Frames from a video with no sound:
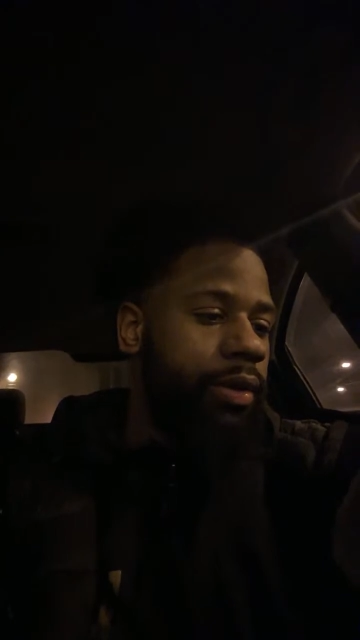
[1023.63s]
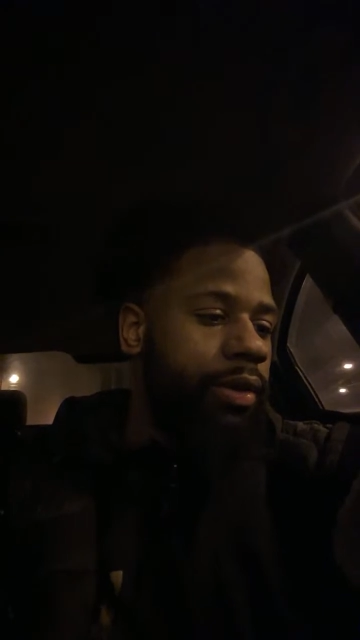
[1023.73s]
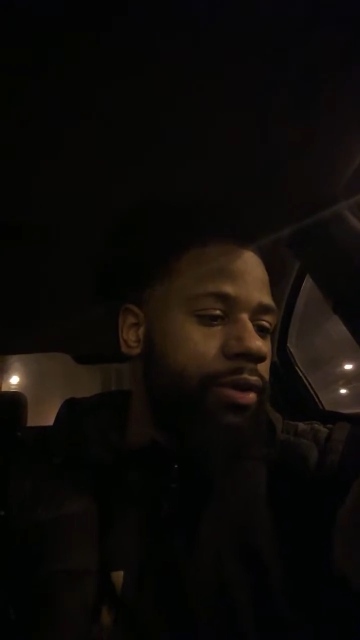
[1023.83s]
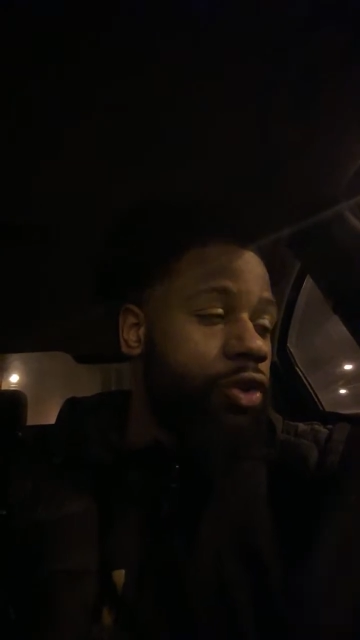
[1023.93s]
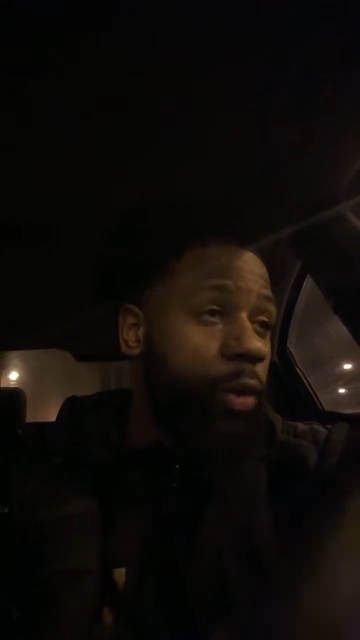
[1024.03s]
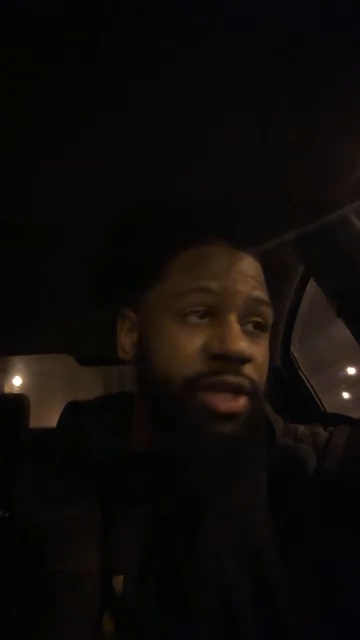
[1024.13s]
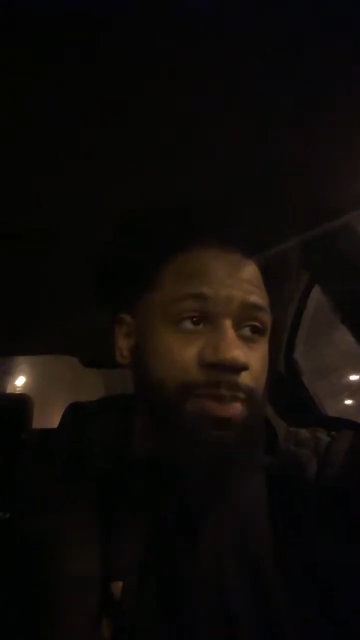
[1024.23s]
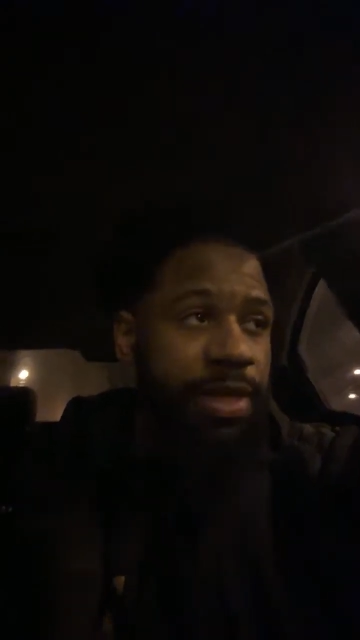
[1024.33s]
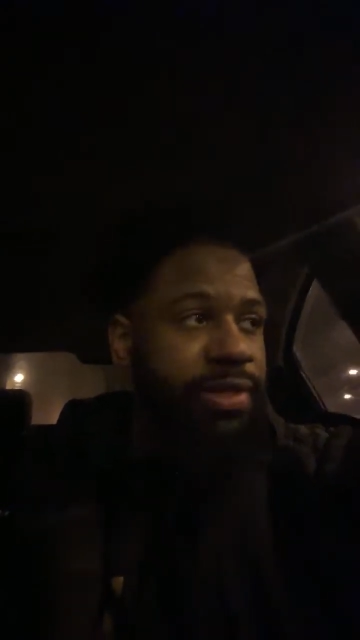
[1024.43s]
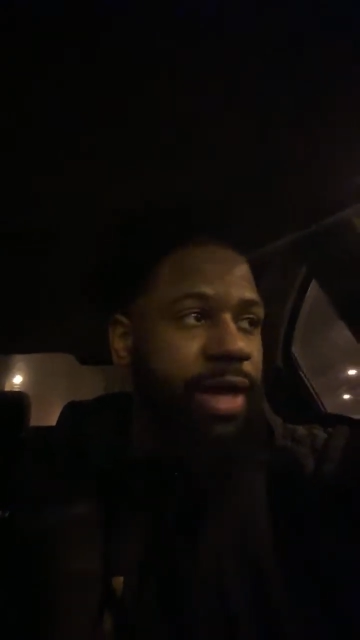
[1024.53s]
So it's
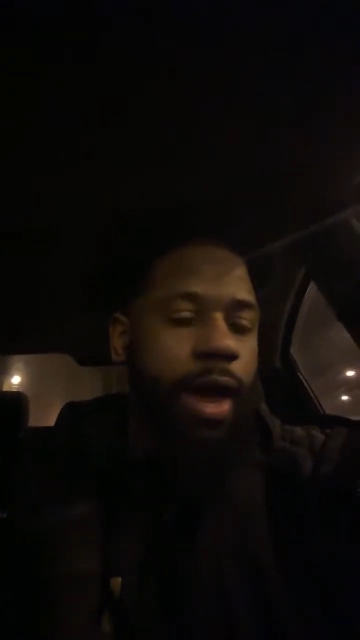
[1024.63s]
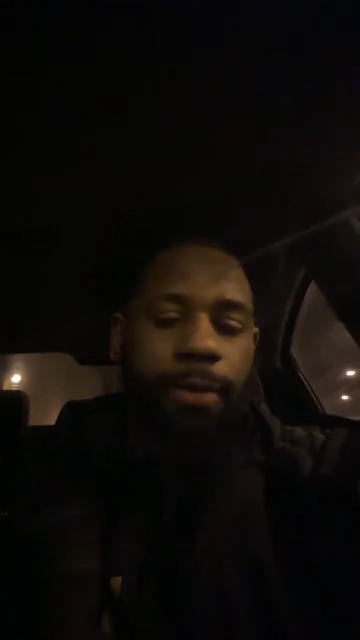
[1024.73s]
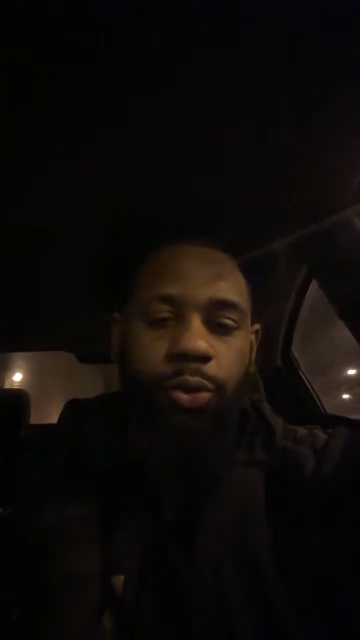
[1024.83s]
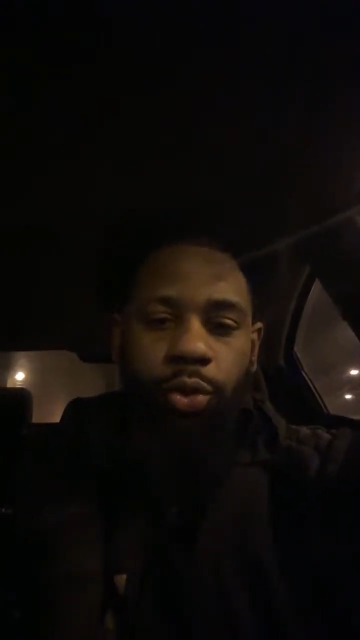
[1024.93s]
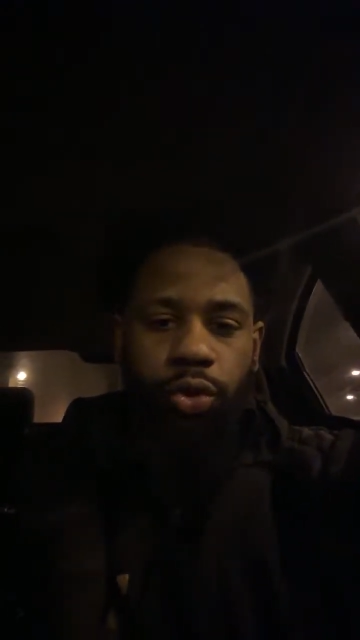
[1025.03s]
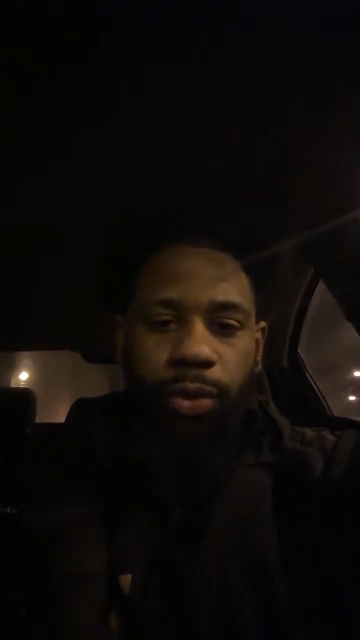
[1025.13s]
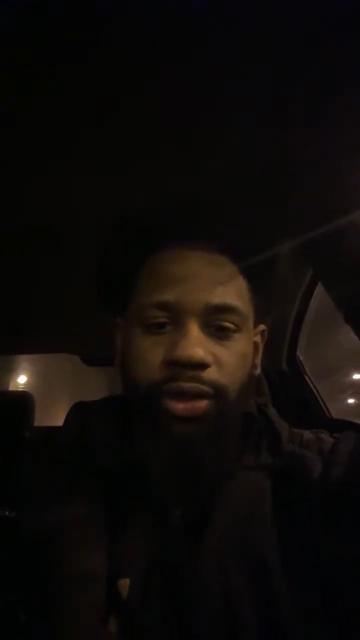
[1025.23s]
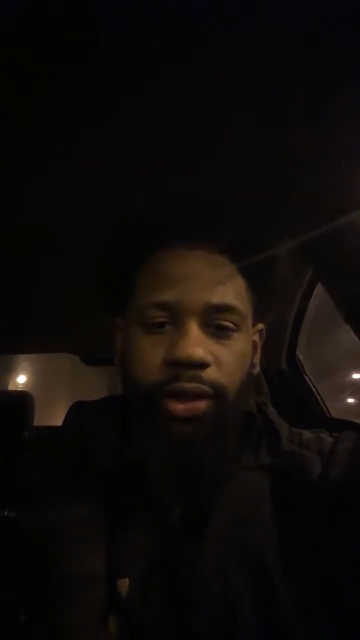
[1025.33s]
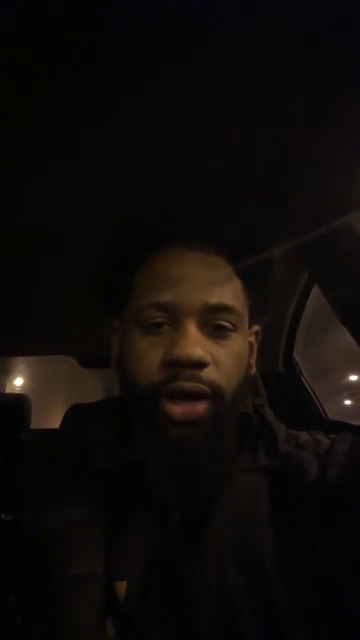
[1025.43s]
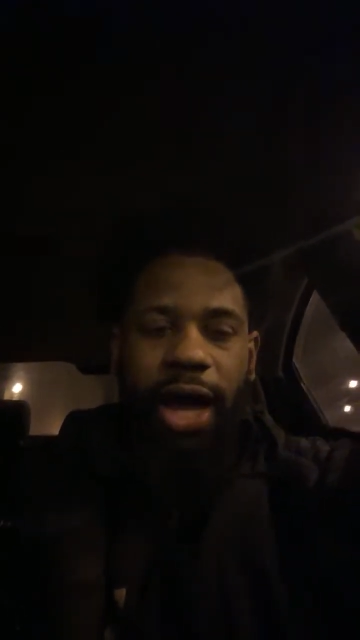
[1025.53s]
been times when you
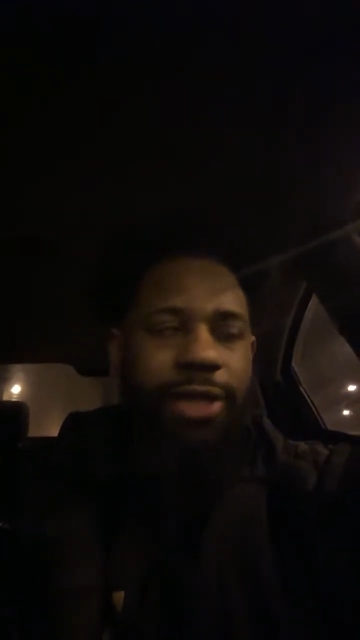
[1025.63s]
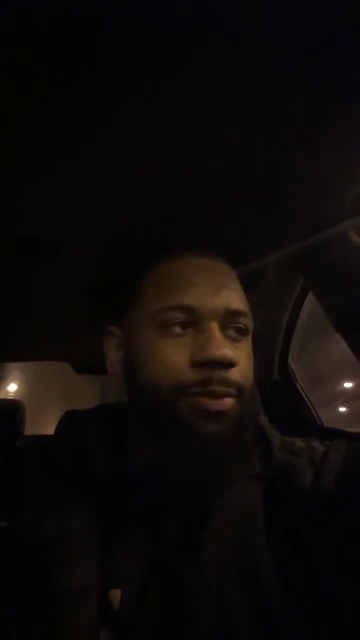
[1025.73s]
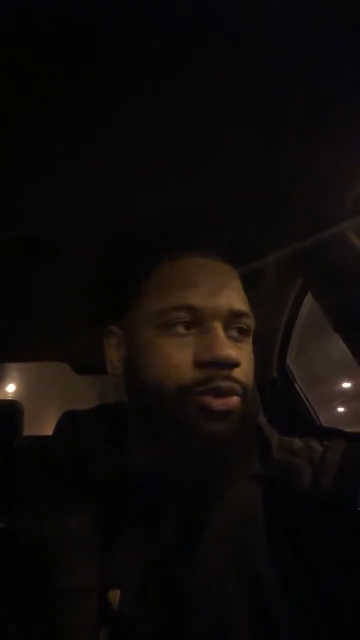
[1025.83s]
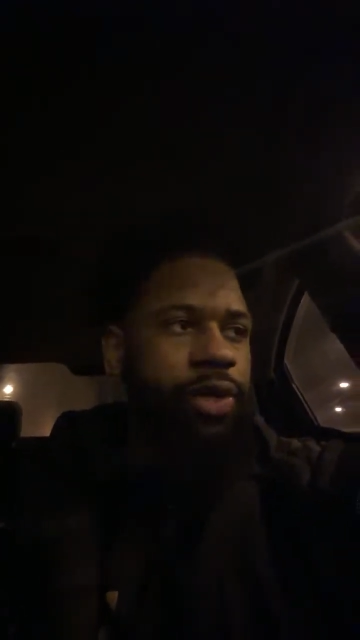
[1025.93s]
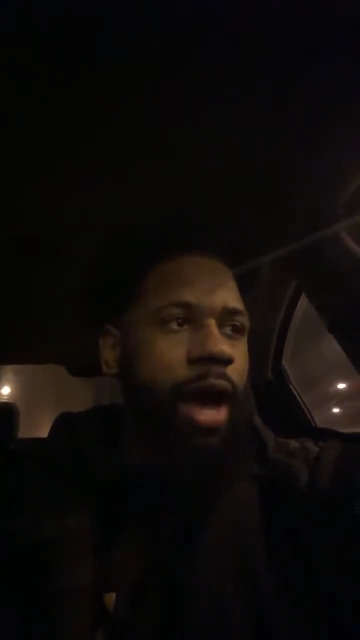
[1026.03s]
read the Gospels,